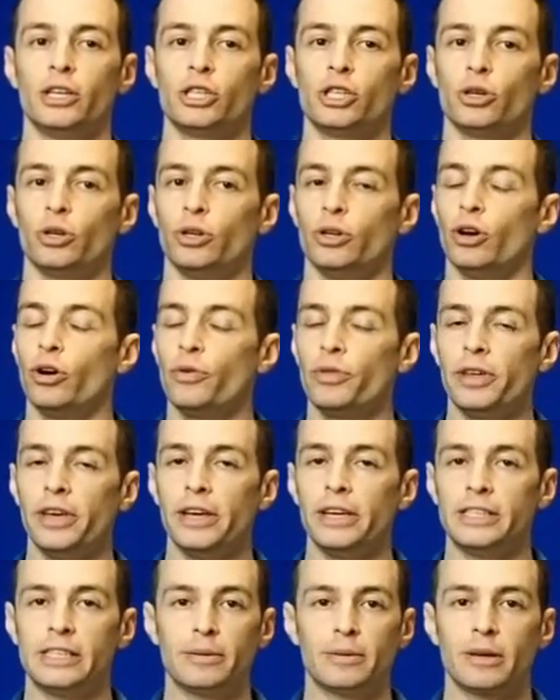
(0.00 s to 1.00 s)
So you know
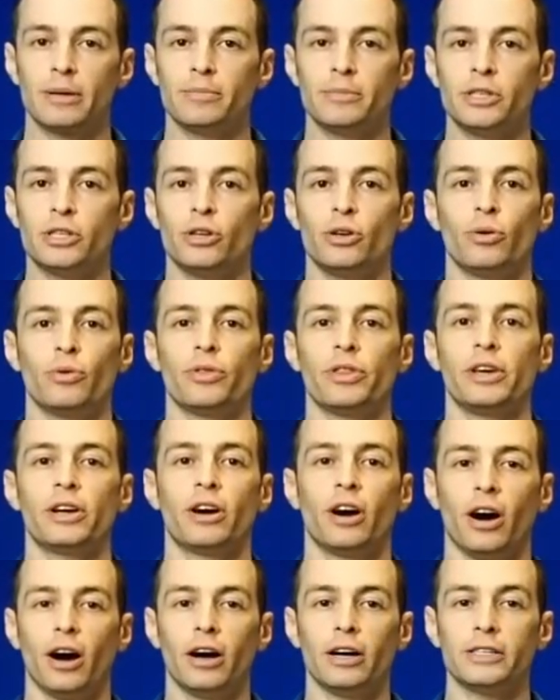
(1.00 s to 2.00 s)
the symptoms, you know the
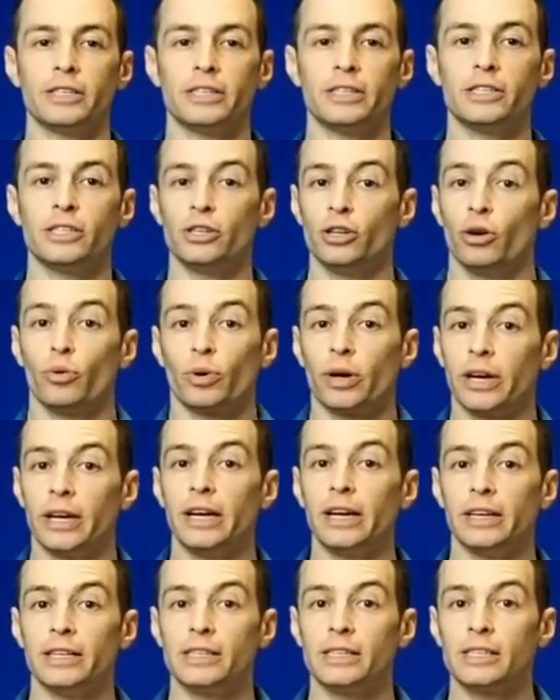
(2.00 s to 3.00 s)
causes, you know what it
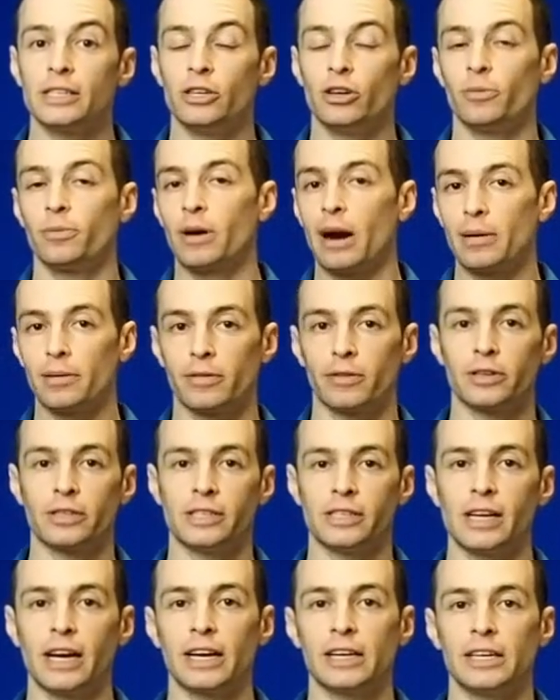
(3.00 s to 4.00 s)
is, you know primary
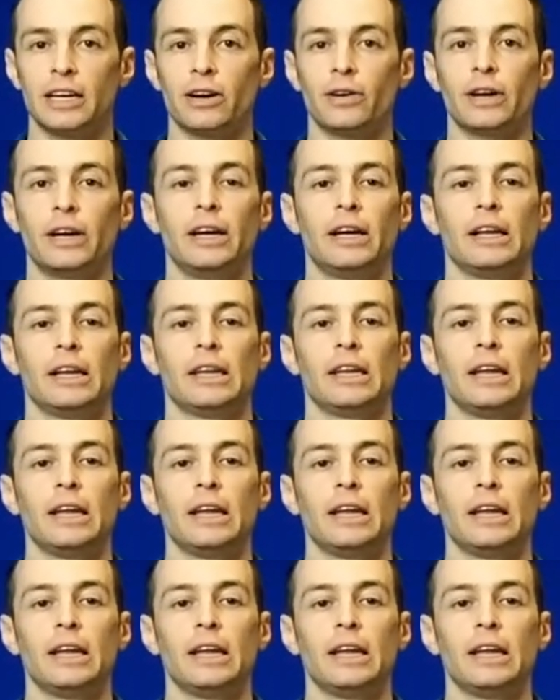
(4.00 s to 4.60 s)
versus secondary.